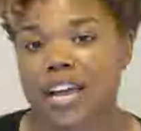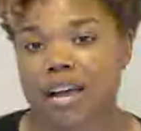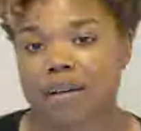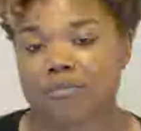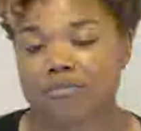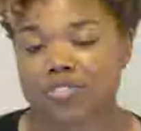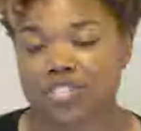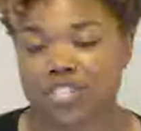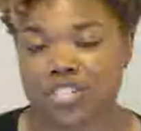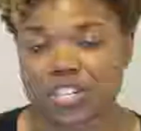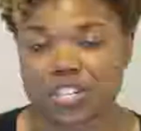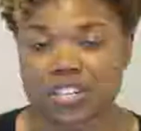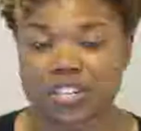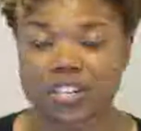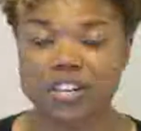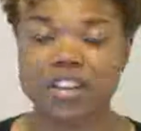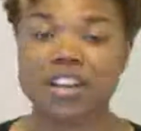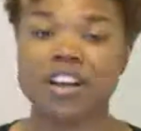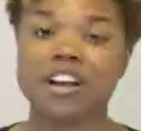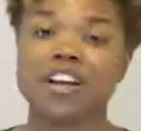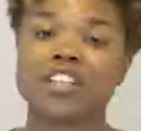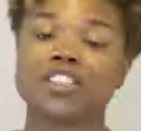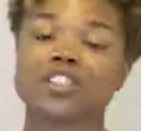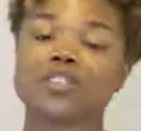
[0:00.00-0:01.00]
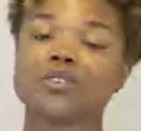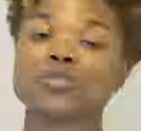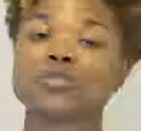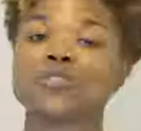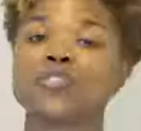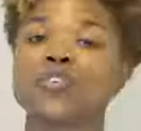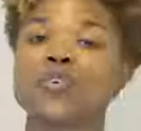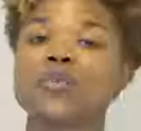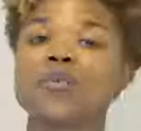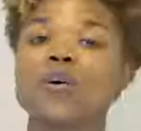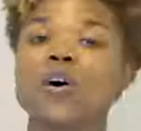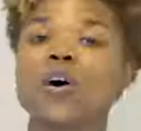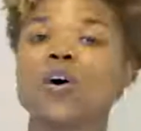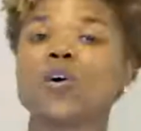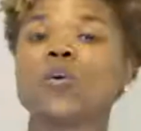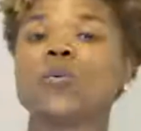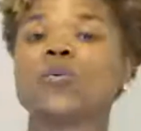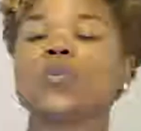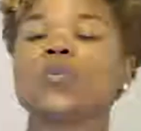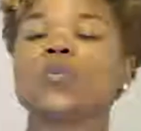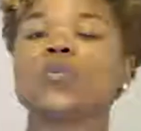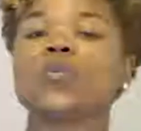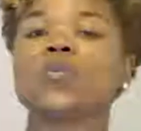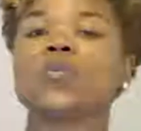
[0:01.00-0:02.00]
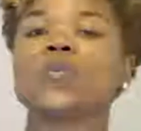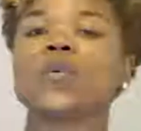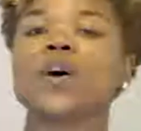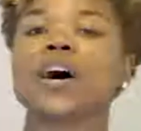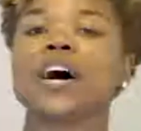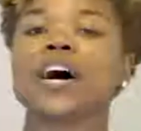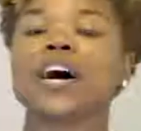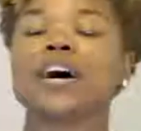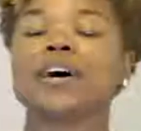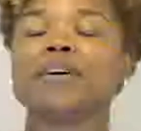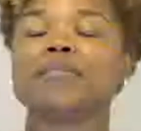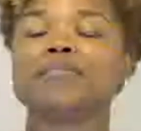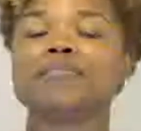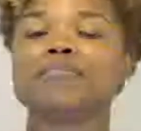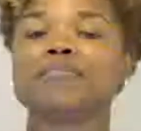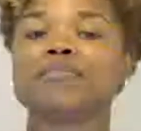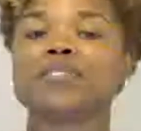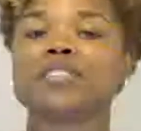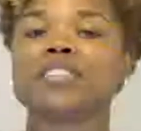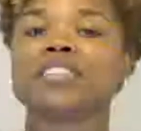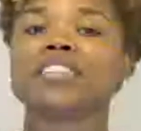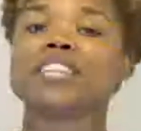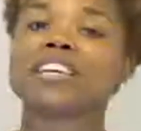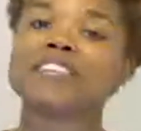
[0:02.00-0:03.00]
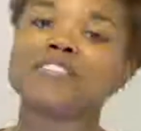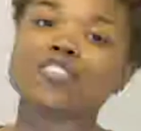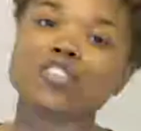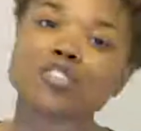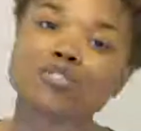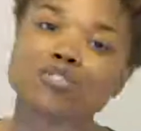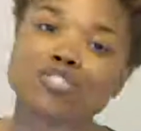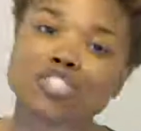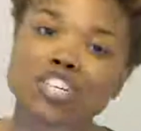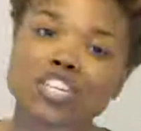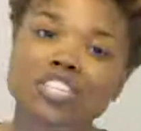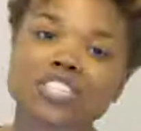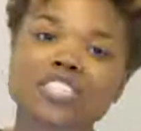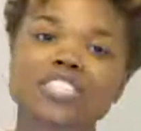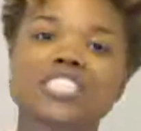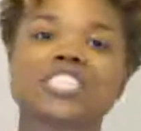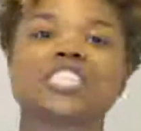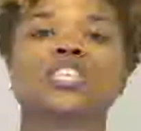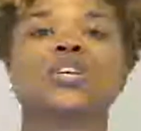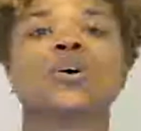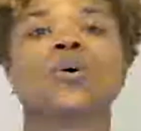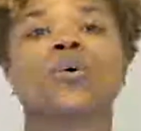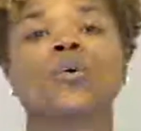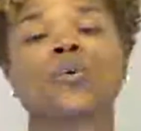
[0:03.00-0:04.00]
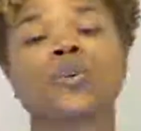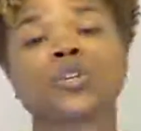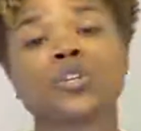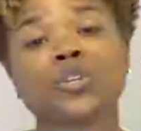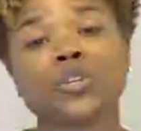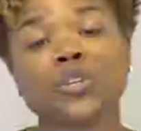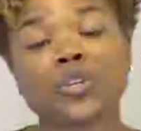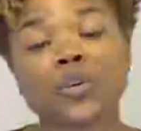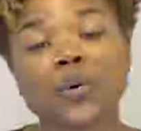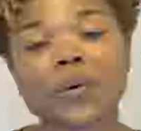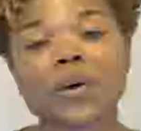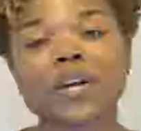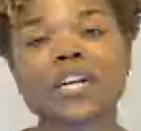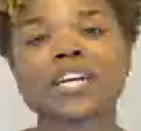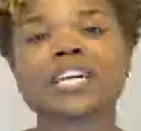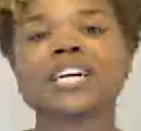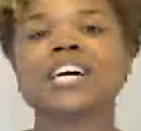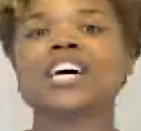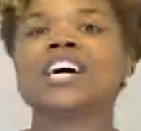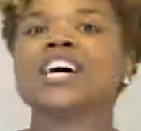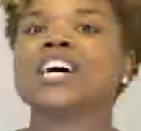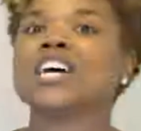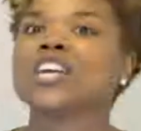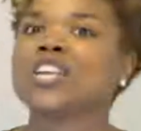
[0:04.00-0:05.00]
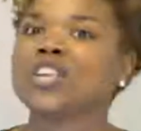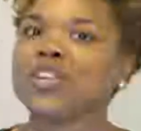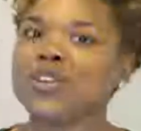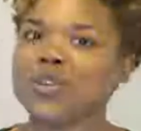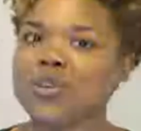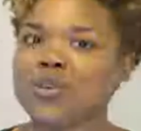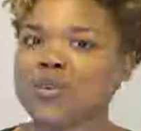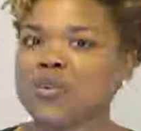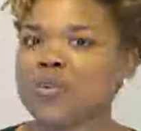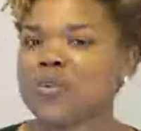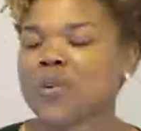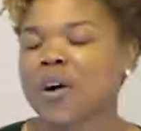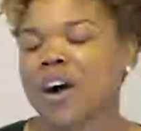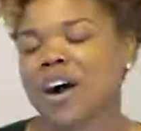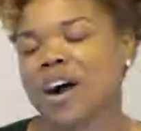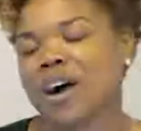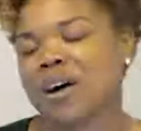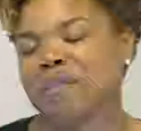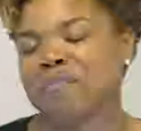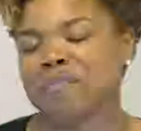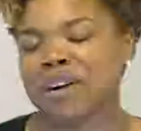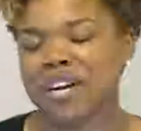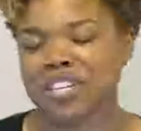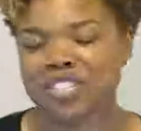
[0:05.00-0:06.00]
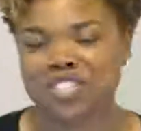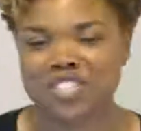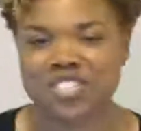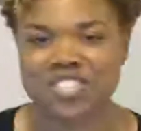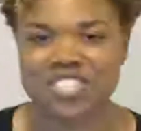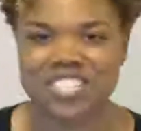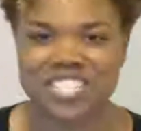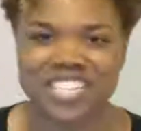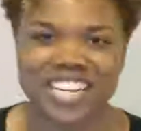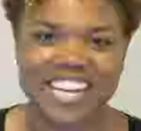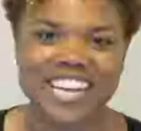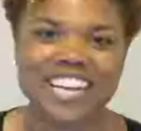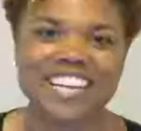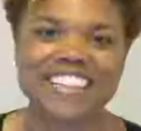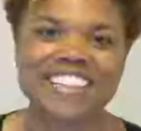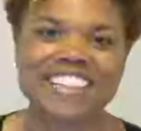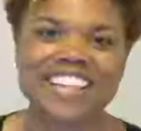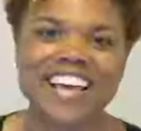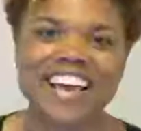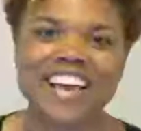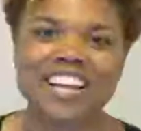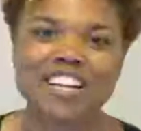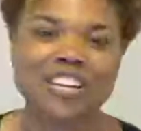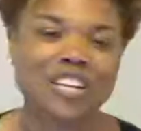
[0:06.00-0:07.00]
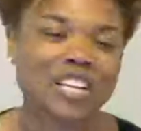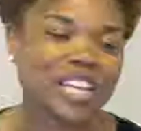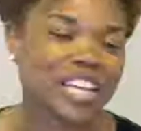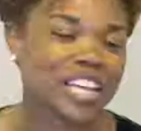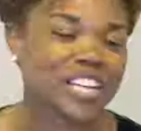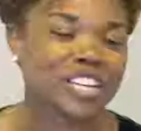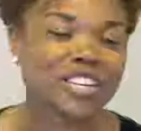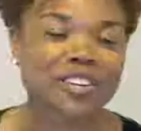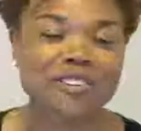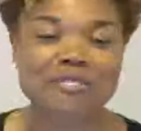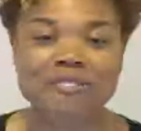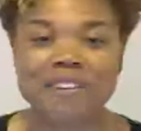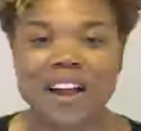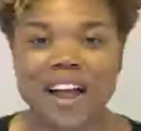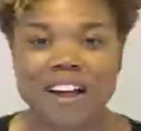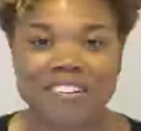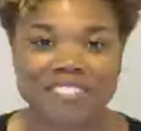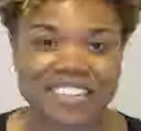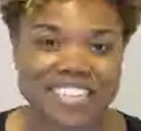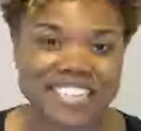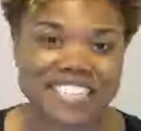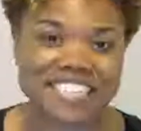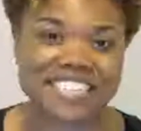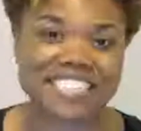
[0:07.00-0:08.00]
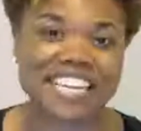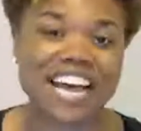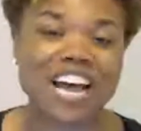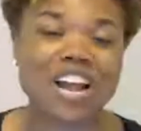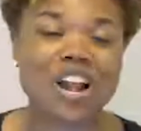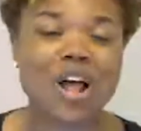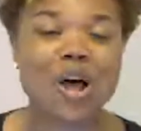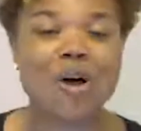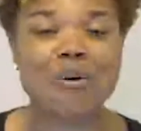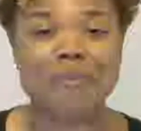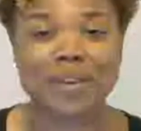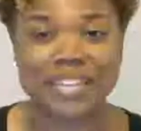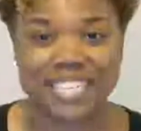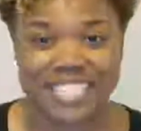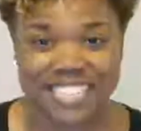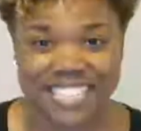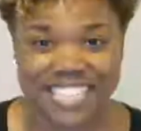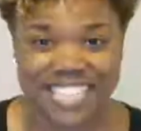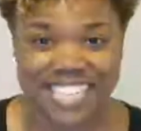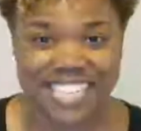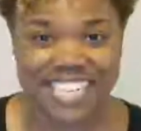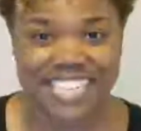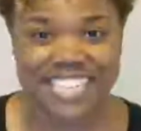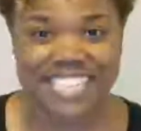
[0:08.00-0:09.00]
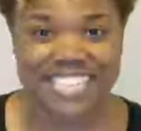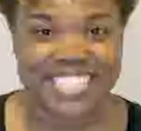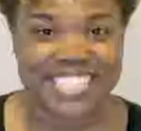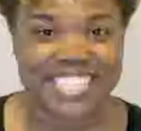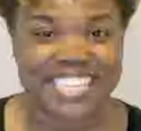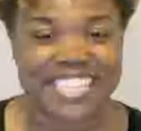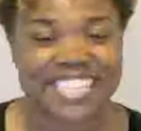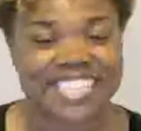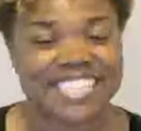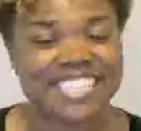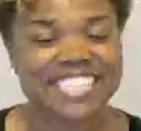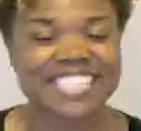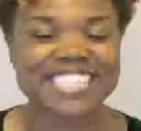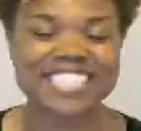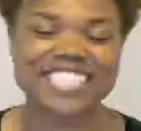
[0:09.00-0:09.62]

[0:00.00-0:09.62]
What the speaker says: I'm sure those of you all who live in New Jersey or New York, you understand that getting around is not always the easiest.